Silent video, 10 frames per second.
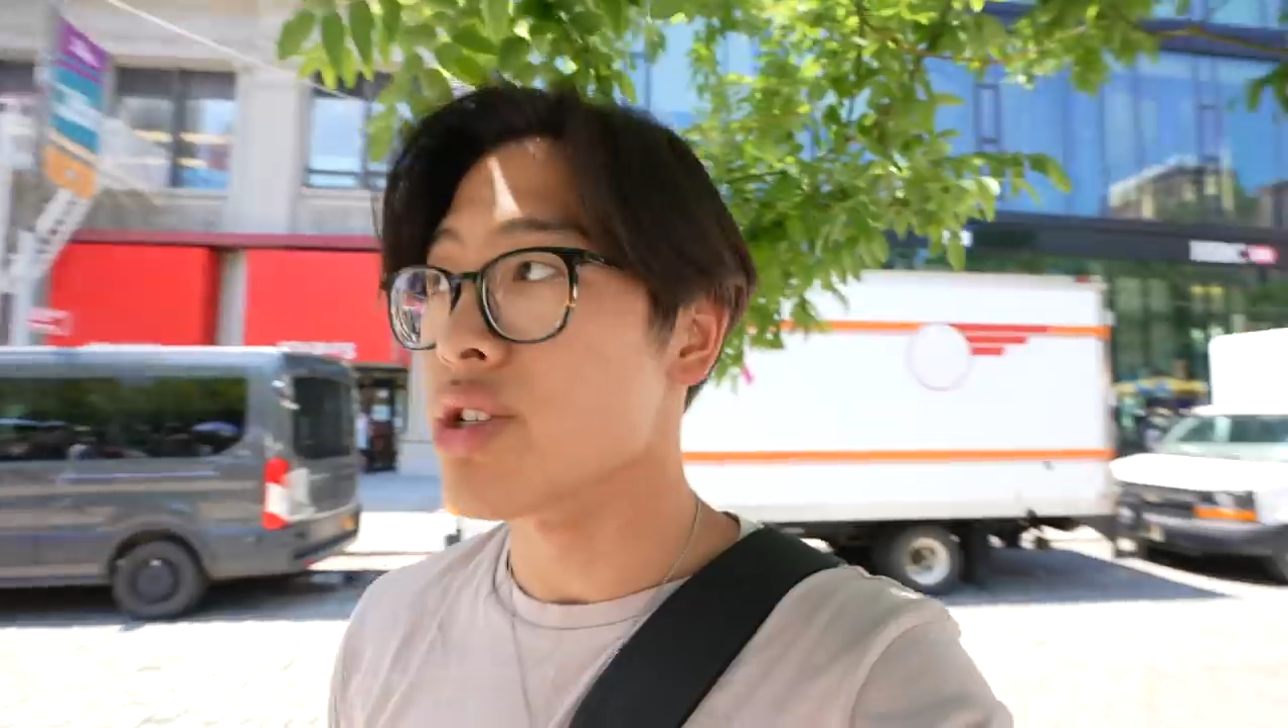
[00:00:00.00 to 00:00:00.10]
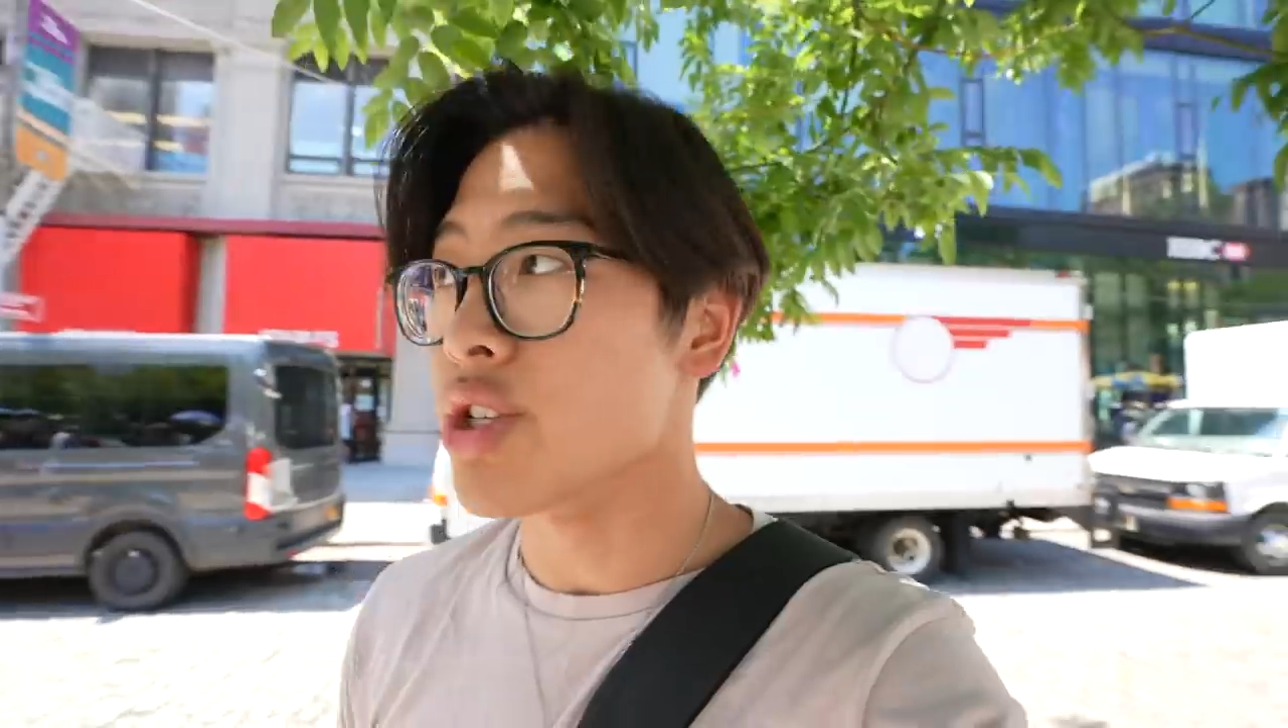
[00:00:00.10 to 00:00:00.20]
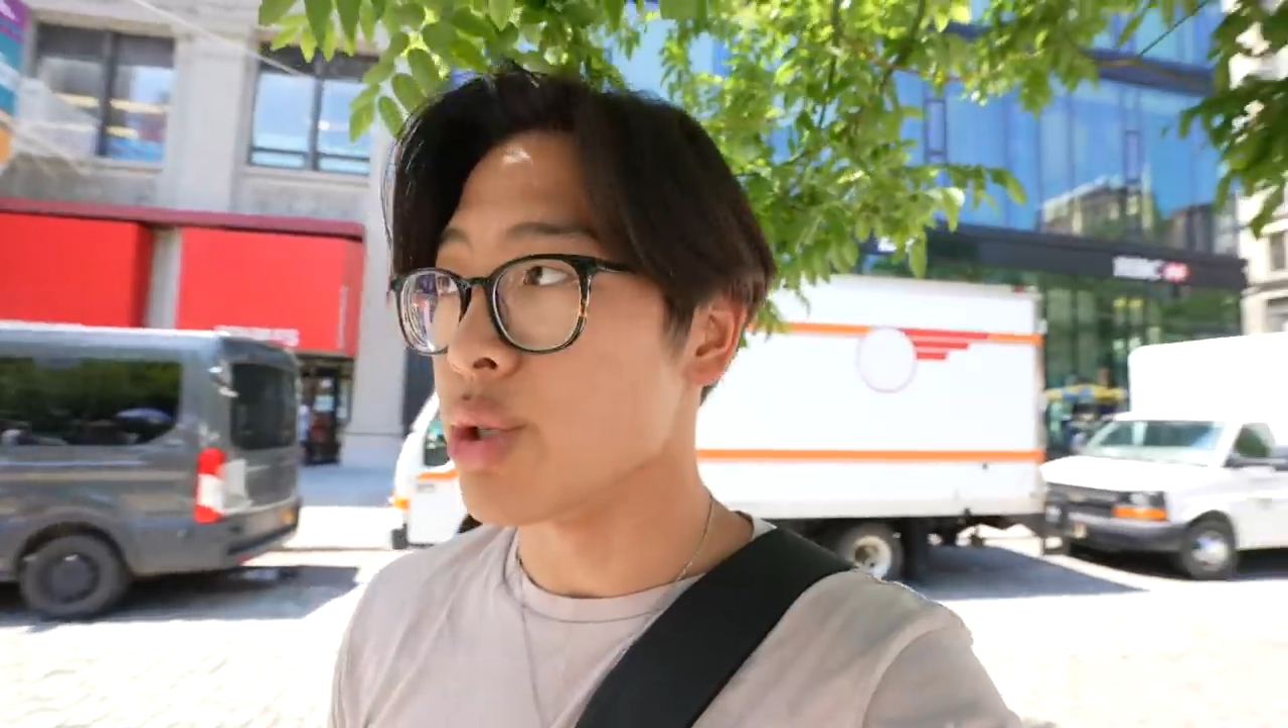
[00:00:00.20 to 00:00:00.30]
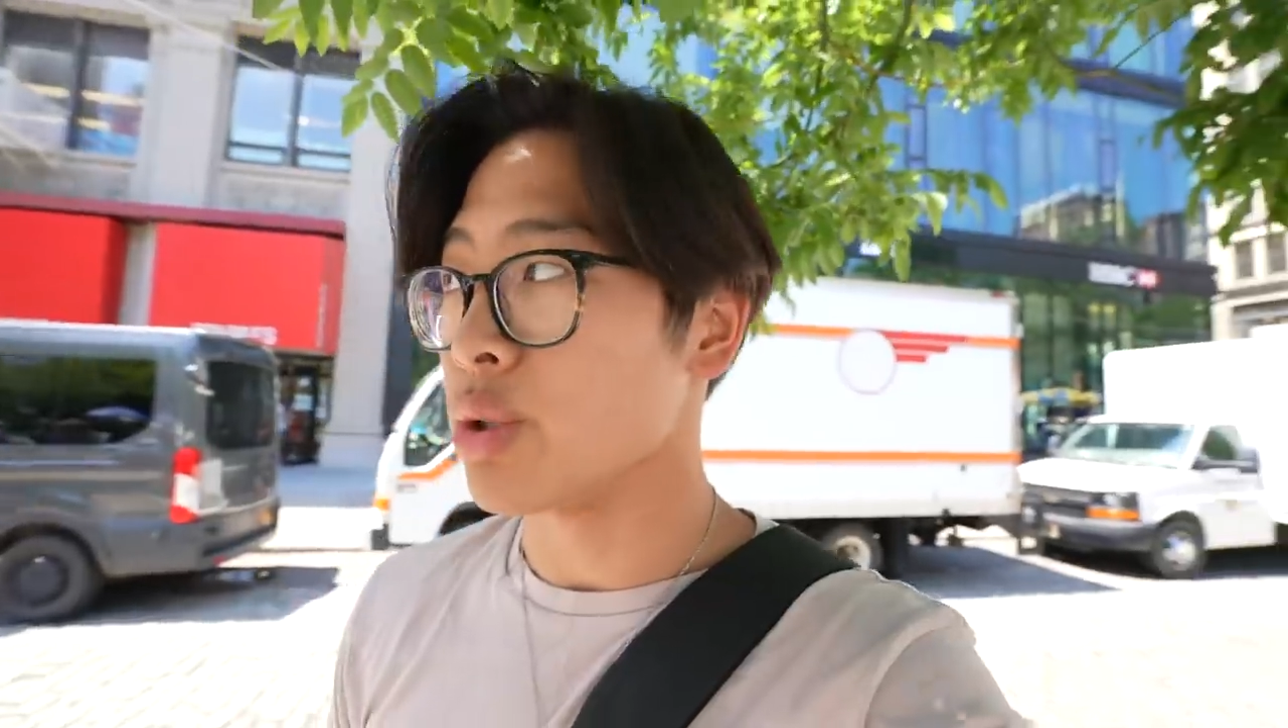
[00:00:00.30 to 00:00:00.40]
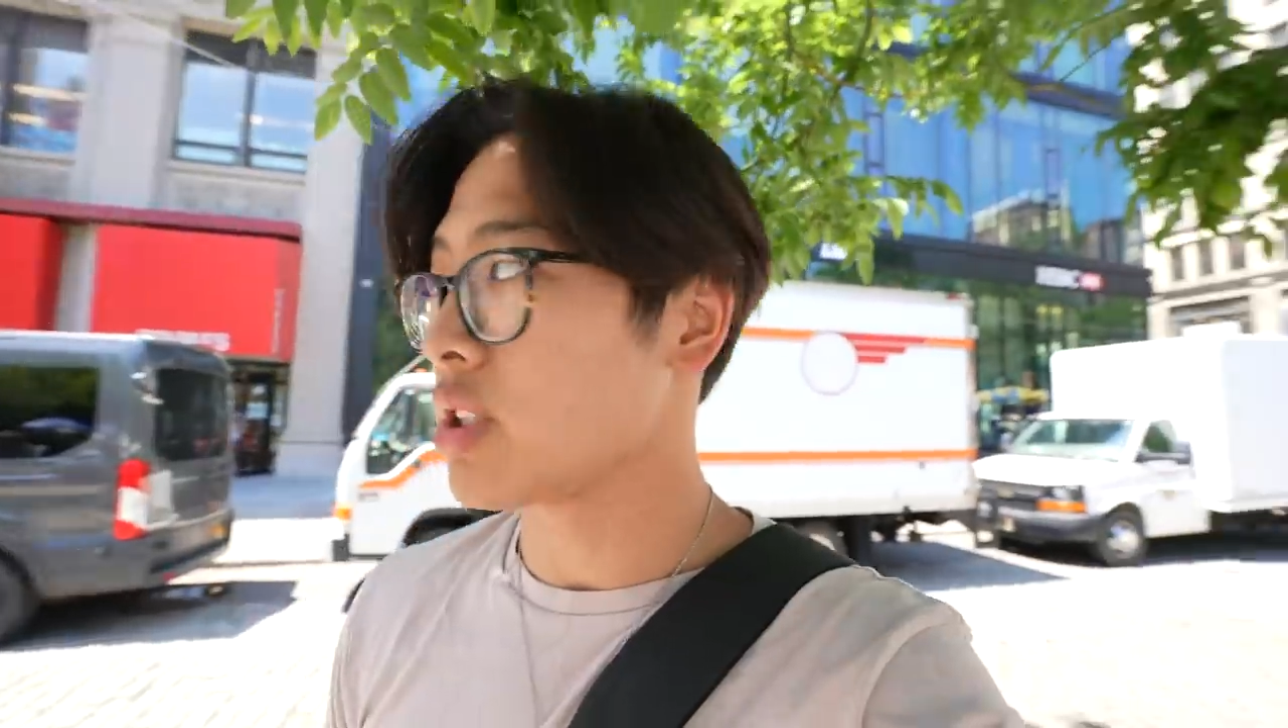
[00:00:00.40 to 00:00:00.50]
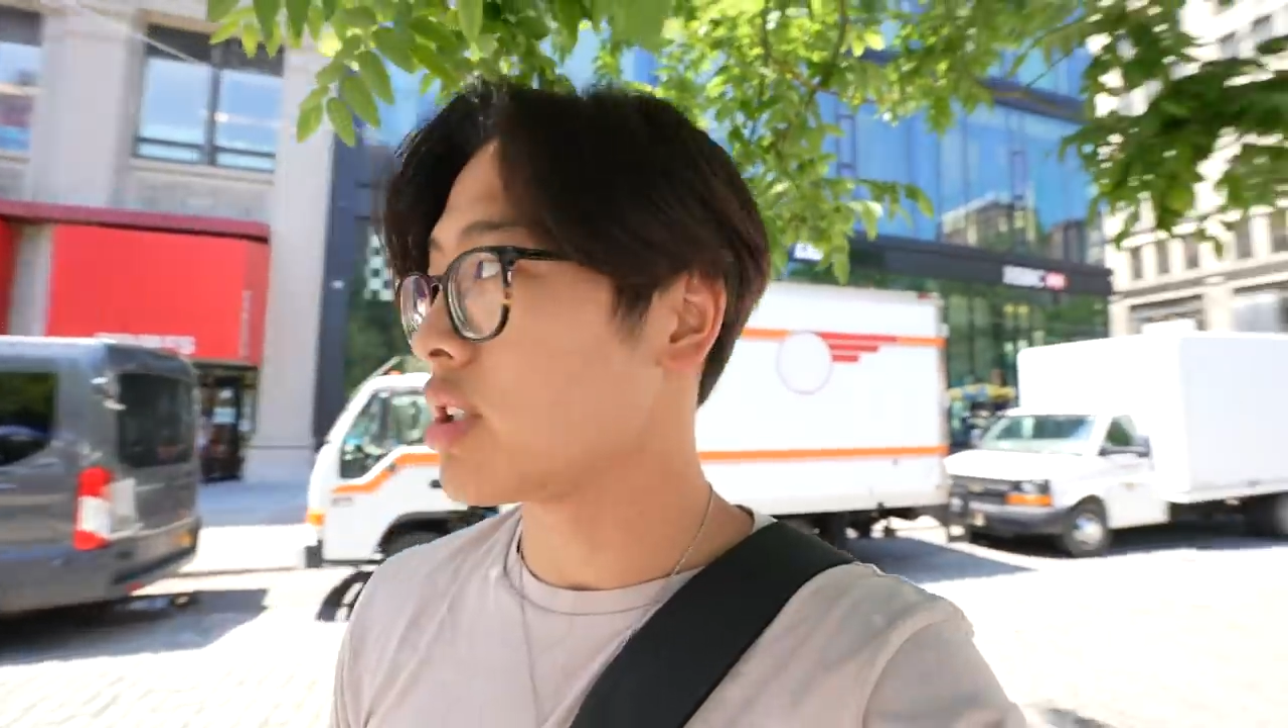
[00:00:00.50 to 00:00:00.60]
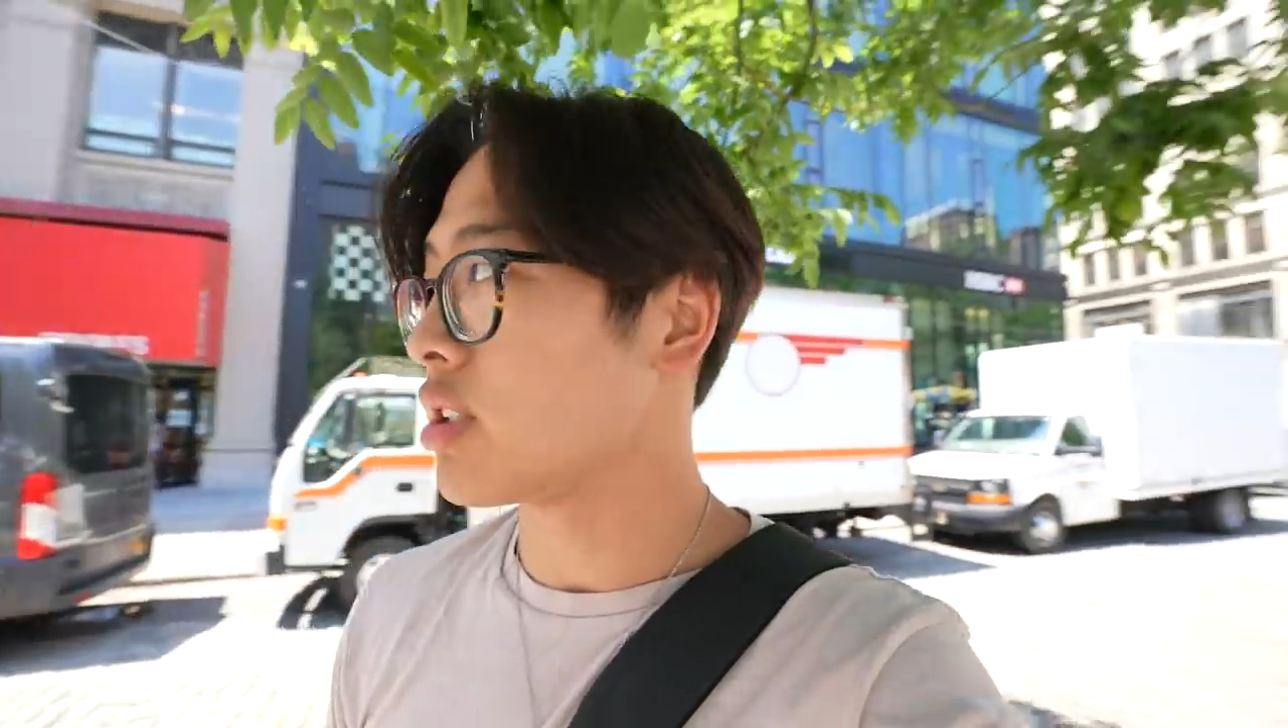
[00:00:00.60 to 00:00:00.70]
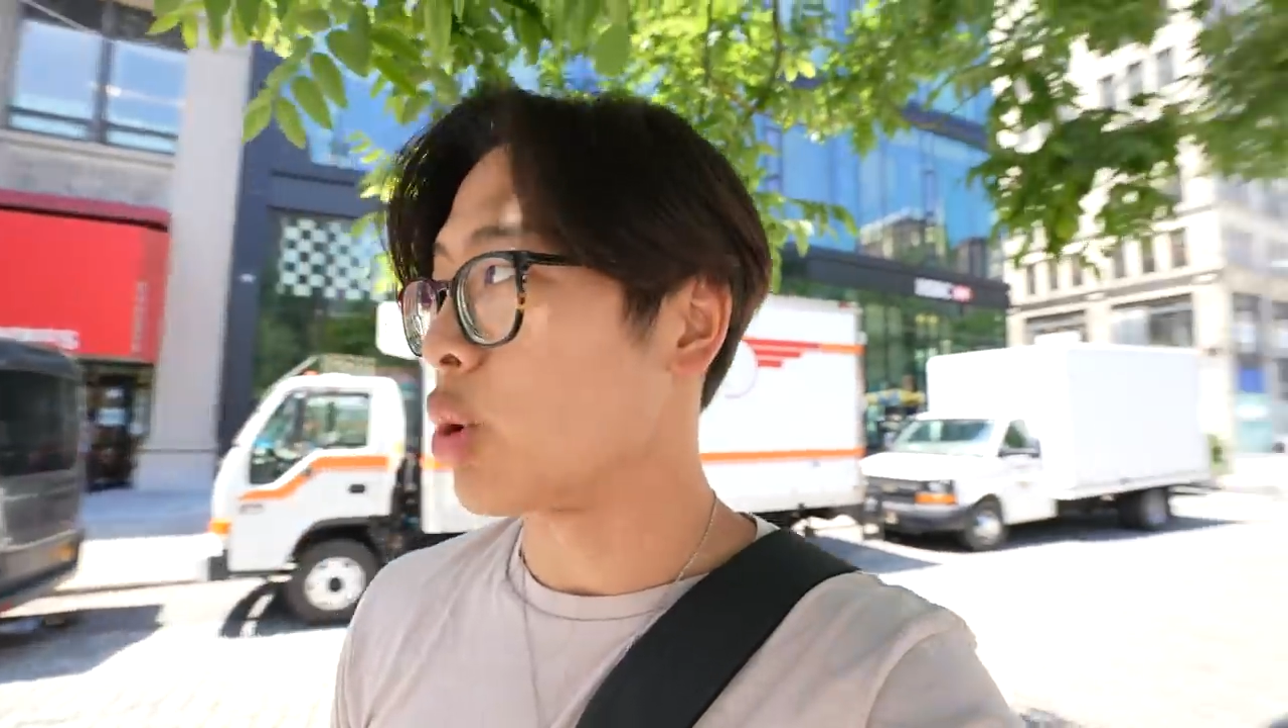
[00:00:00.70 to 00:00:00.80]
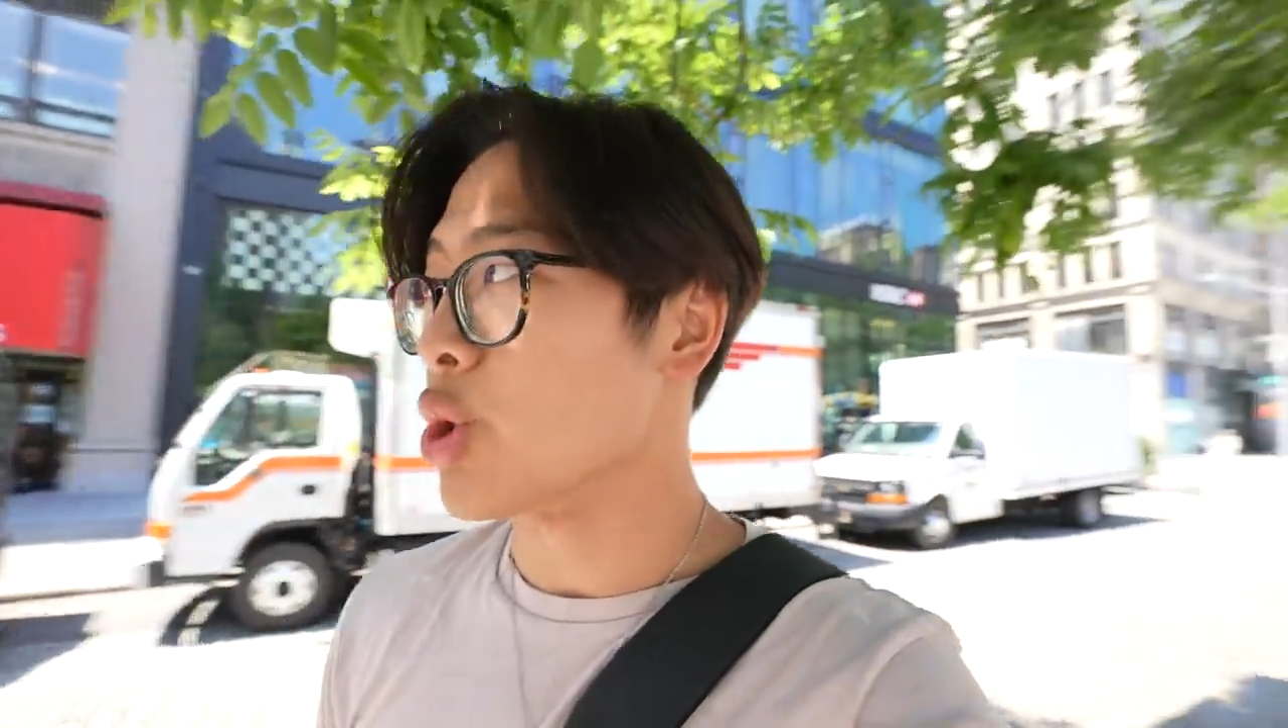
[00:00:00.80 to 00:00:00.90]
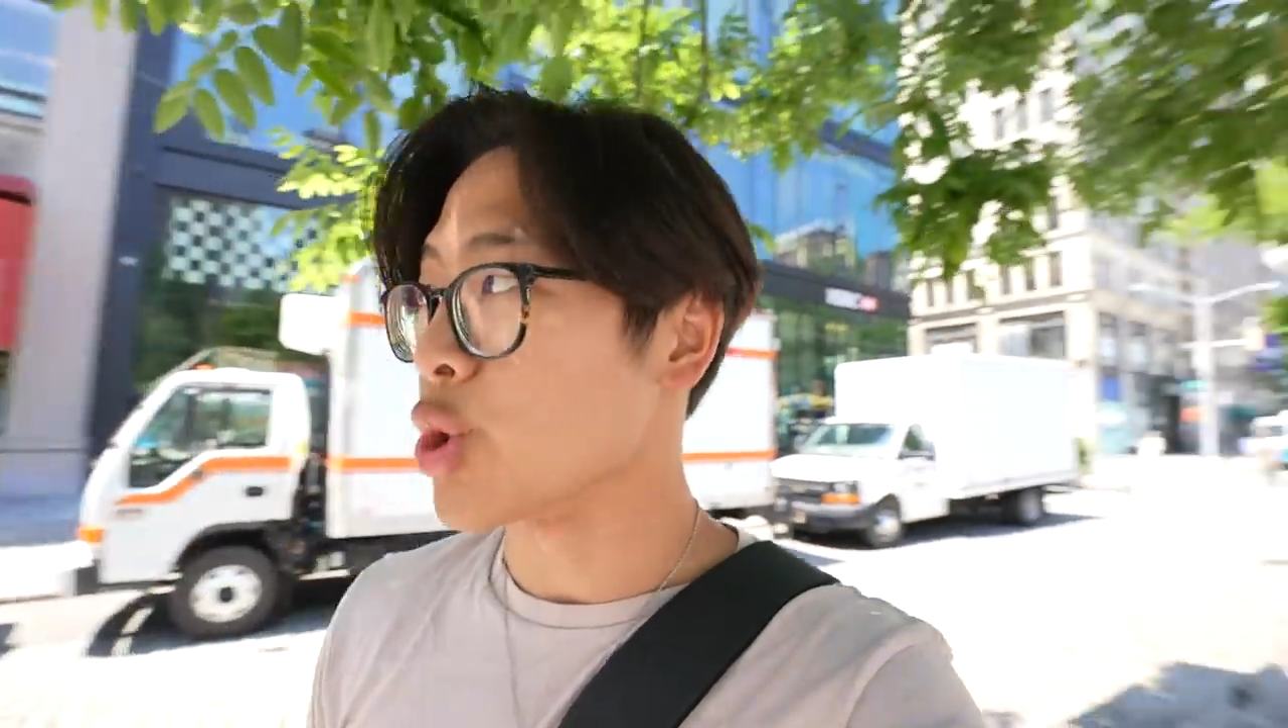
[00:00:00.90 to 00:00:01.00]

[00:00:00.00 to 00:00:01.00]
juice or